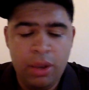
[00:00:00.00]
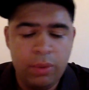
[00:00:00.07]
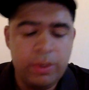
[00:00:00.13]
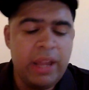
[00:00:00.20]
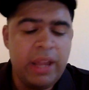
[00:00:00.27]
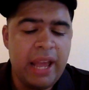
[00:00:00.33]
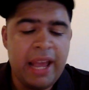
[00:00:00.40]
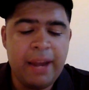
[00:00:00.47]

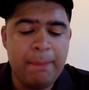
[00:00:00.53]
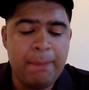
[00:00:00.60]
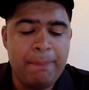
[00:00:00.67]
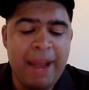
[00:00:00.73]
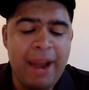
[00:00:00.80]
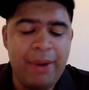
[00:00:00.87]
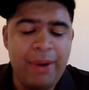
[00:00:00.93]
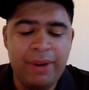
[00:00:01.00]
We had
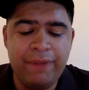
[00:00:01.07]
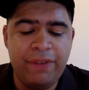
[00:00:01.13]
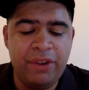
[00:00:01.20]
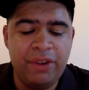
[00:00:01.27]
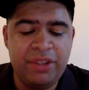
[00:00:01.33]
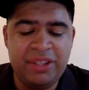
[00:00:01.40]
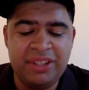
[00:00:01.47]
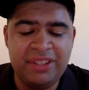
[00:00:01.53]
Barrett
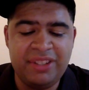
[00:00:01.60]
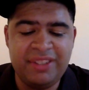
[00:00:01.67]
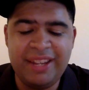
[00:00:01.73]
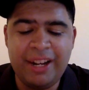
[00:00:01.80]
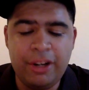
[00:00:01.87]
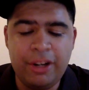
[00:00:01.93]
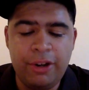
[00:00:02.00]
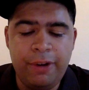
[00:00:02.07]
versus
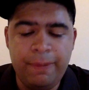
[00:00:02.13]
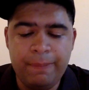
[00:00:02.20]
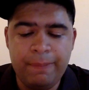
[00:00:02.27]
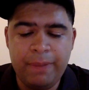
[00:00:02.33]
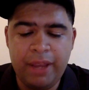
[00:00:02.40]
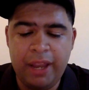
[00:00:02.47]
Zigler,